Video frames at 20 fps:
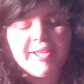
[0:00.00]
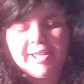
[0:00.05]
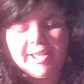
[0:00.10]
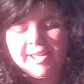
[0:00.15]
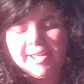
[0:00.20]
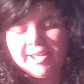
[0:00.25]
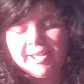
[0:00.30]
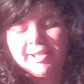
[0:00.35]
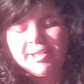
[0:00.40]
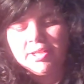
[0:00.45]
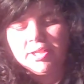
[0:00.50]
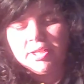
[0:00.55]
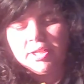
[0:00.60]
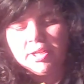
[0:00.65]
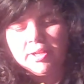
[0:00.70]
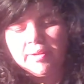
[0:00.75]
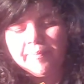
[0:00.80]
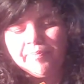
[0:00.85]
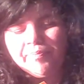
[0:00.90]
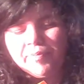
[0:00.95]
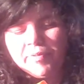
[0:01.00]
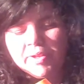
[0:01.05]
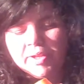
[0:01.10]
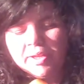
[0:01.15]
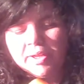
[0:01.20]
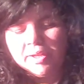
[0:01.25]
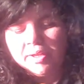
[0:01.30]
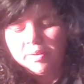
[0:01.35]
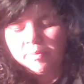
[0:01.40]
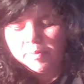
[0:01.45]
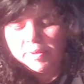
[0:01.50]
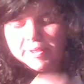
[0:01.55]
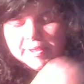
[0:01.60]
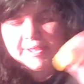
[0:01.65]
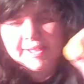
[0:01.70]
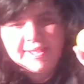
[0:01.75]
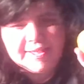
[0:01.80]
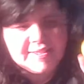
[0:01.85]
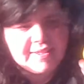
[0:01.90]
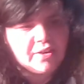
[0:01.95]
and But
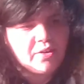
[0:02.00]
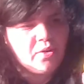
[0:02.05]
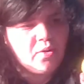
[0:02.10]
these are